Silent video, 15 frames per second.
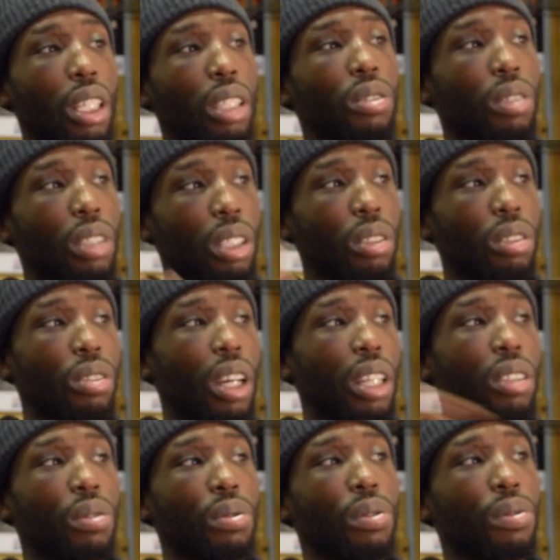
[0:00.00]
so they tried
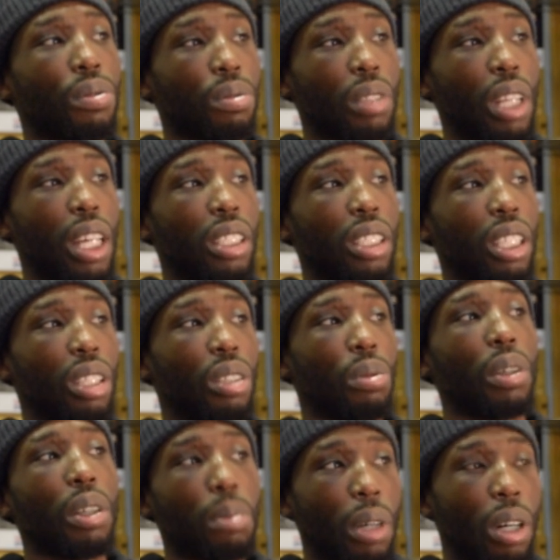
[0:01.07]
to take
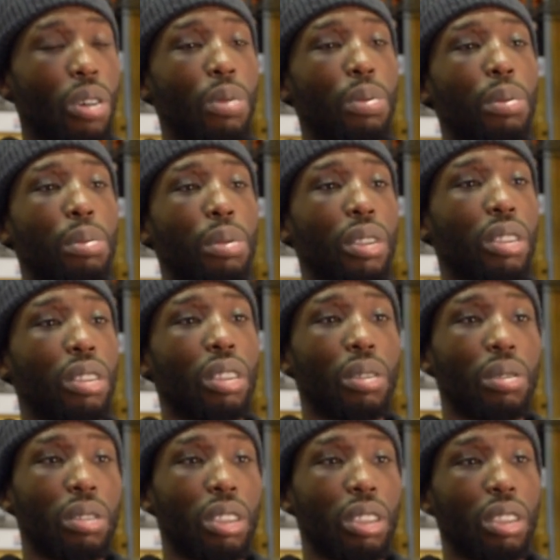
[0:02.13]
away my open prison,
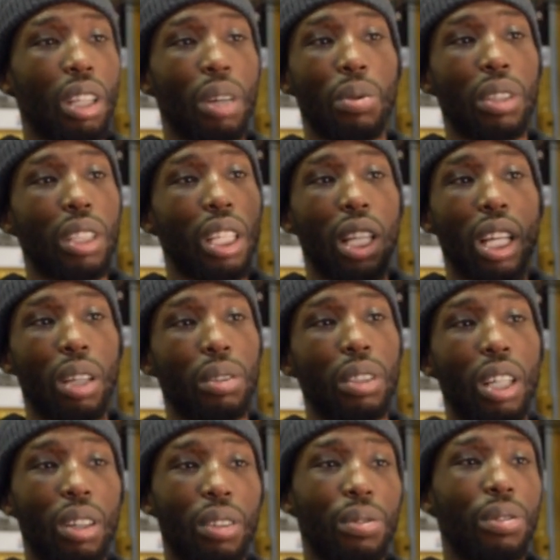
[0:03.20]
so I wasn't allowed
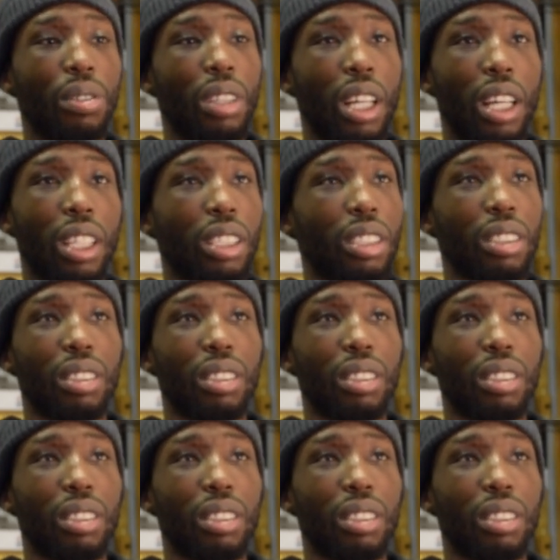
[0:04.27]
out for like